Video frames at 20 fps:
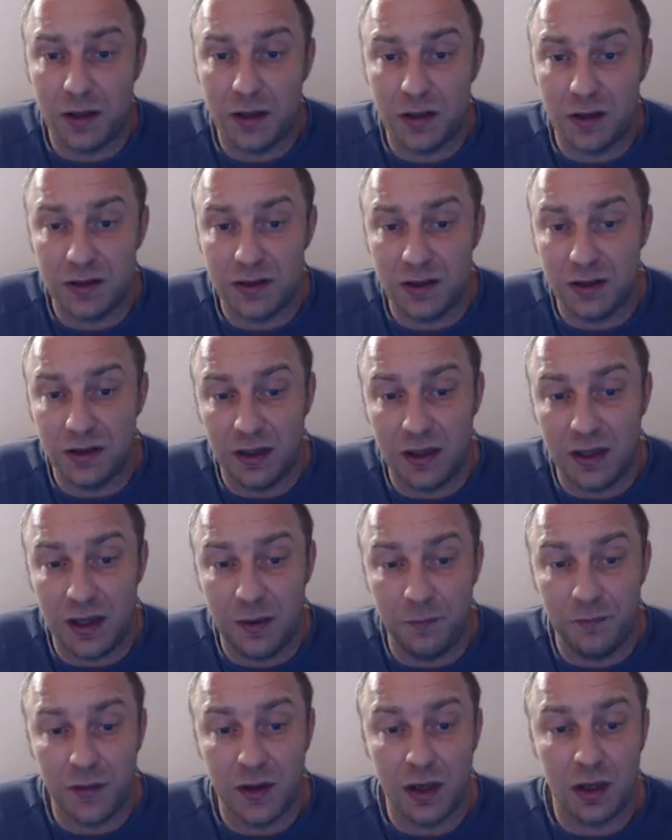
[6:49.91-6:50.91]
because in the
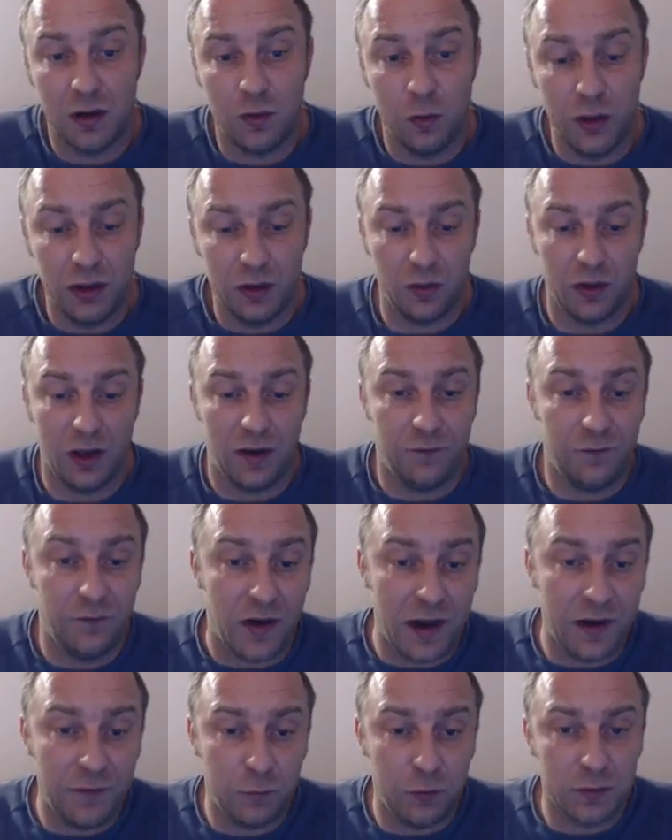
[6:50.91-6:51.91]
game queen to a
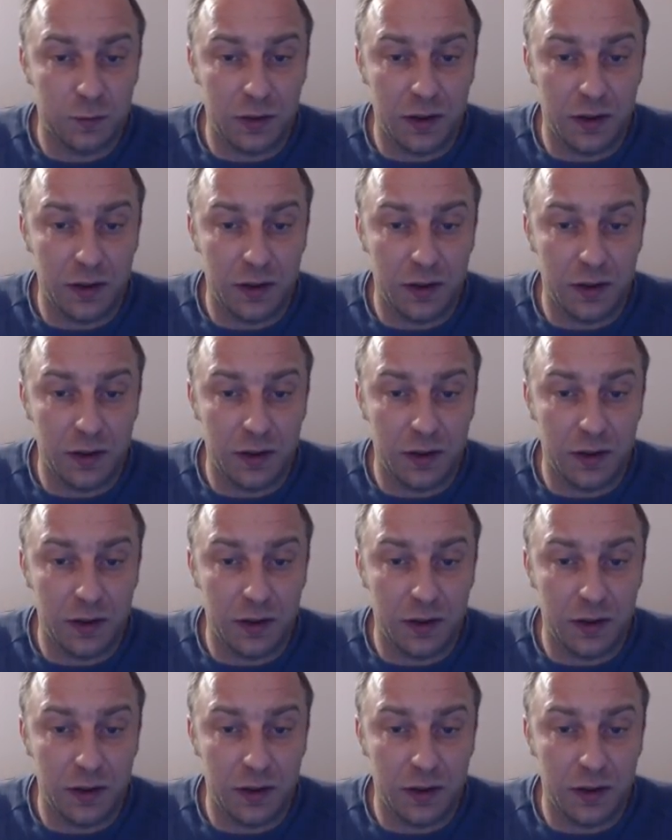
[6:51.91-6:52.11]
five was